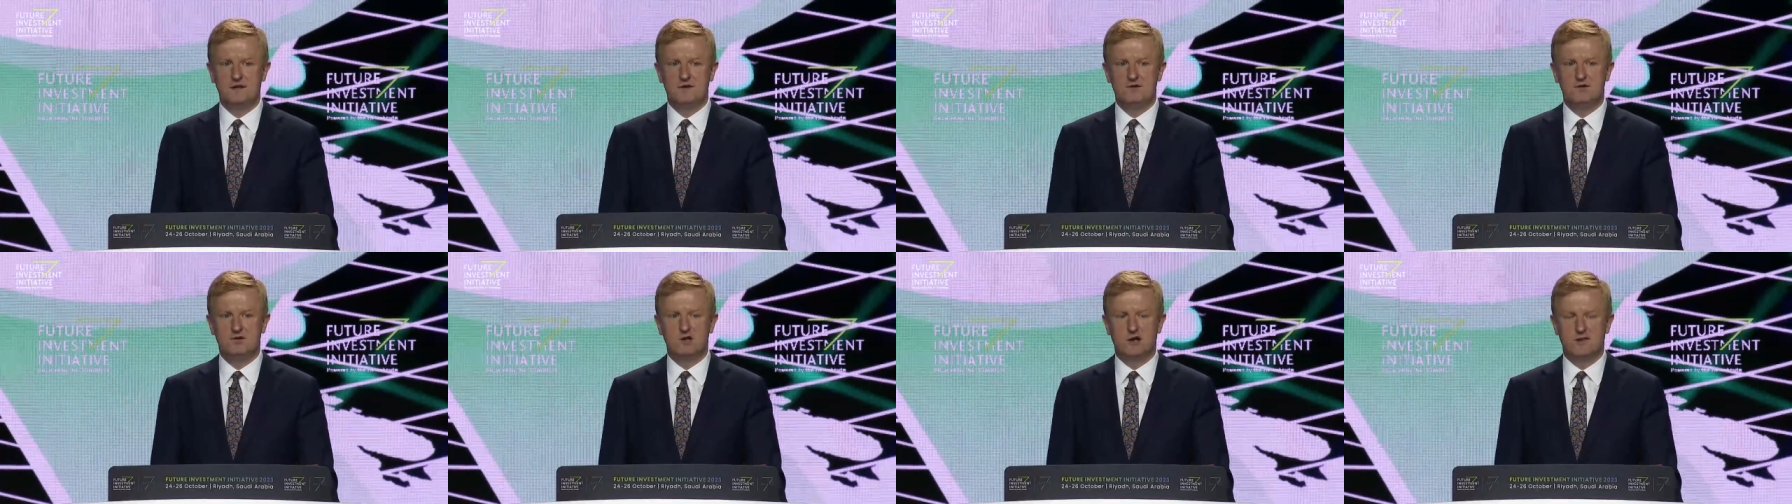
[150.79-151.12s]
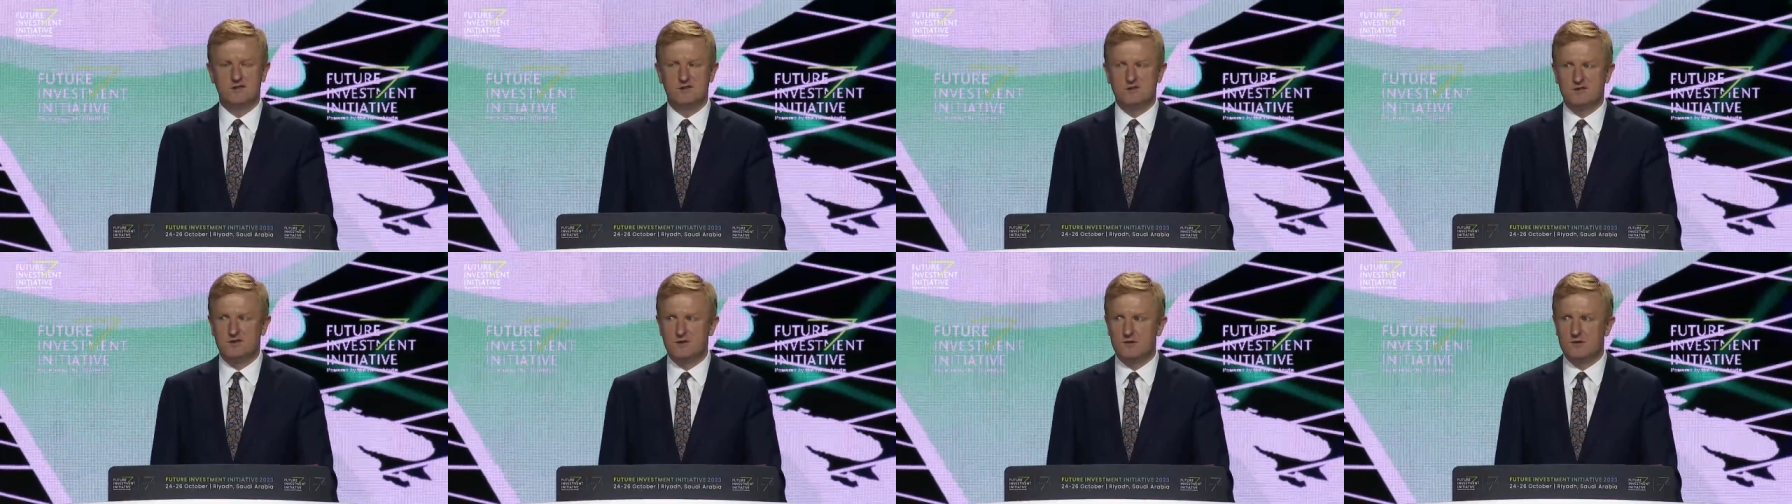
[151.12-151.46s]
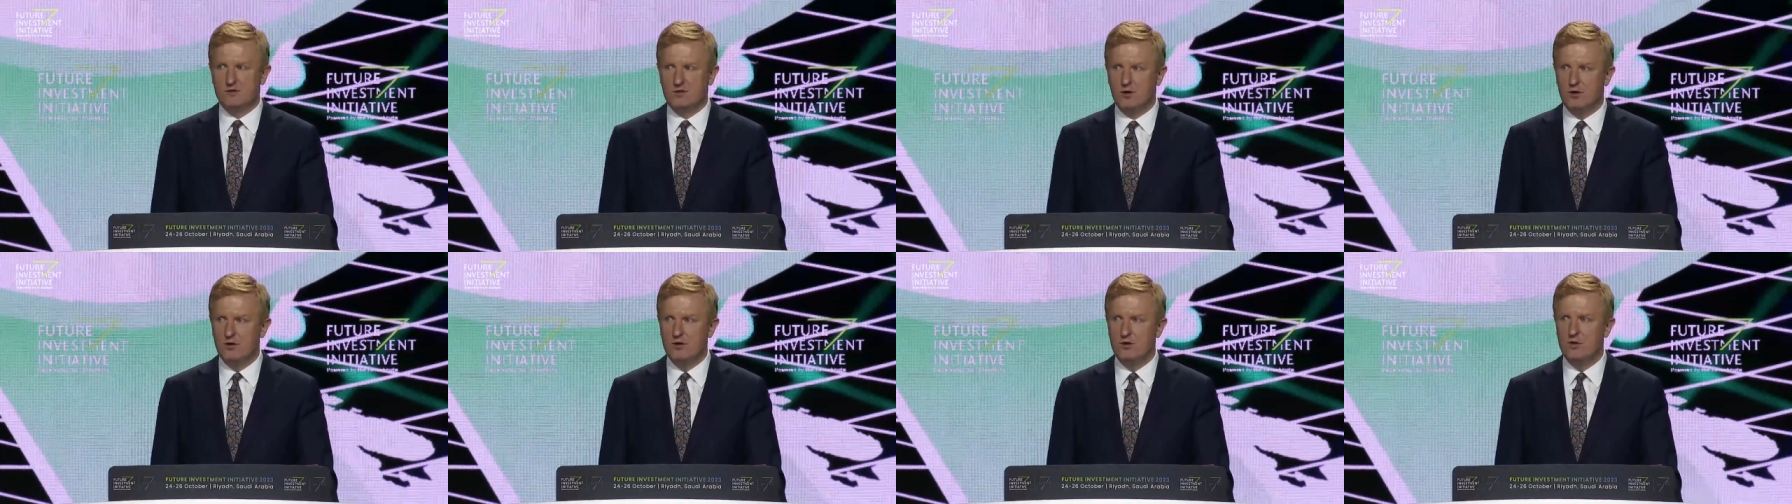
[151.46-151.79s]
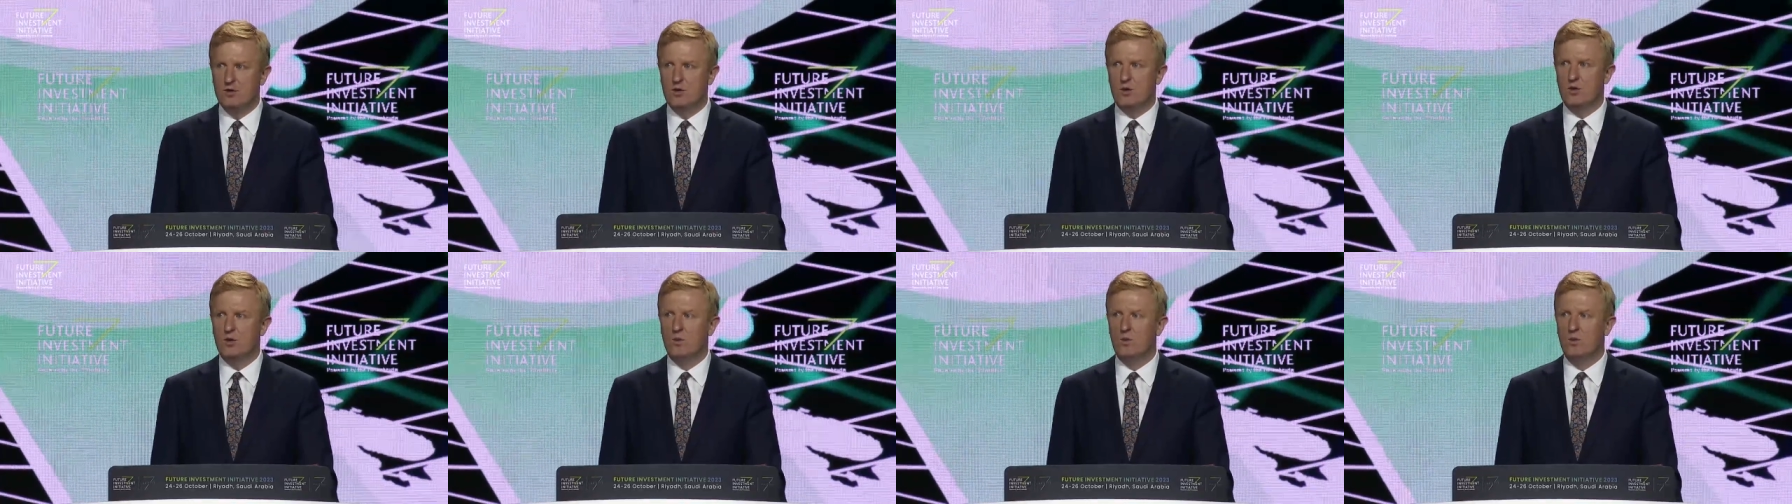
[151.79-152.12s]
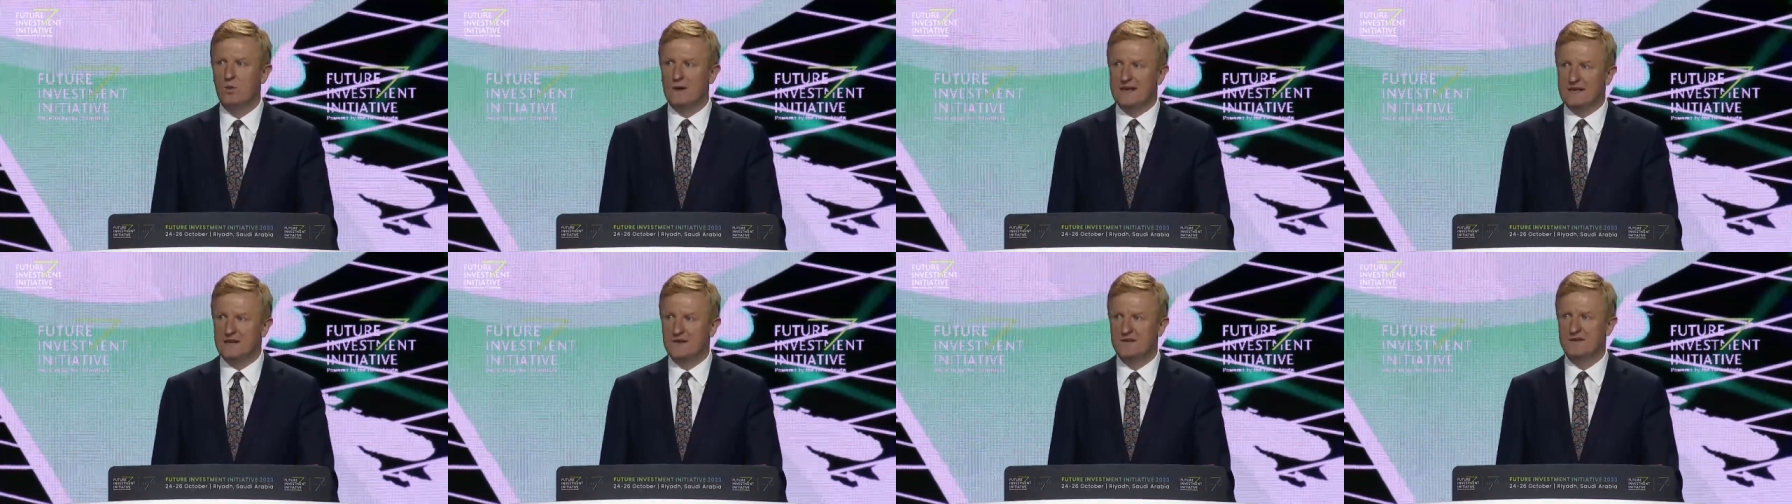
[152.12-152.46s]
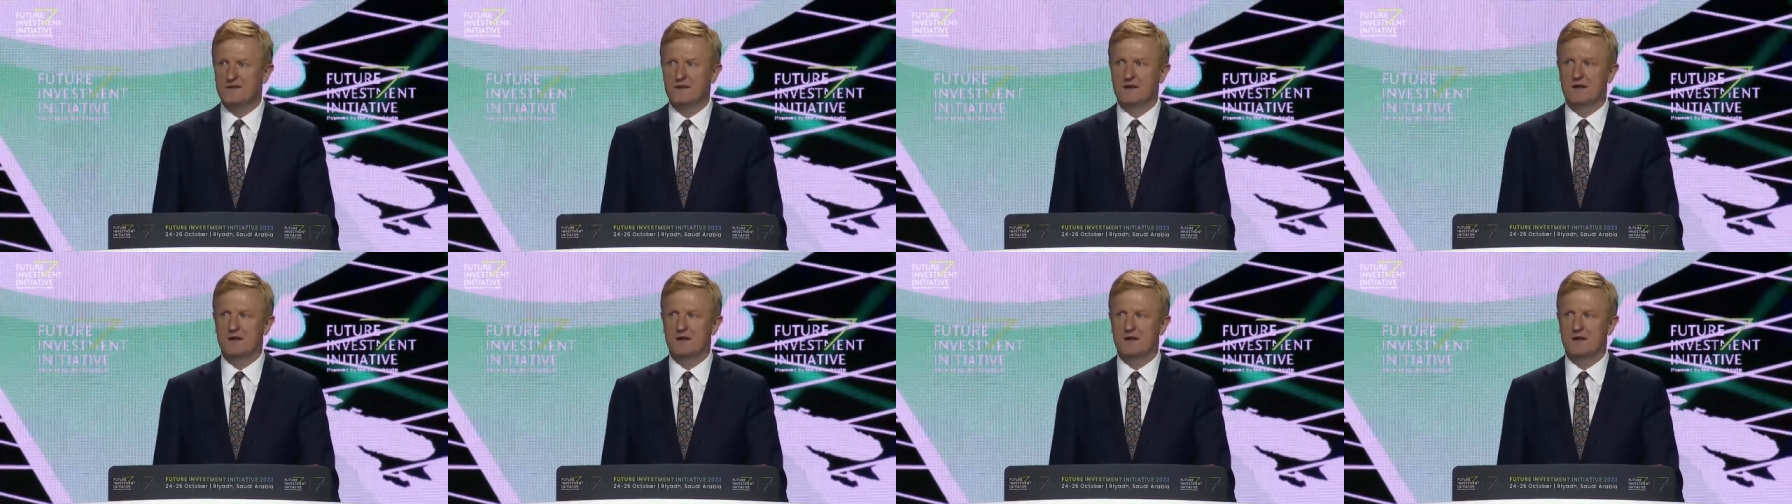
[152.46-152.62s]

just two weeks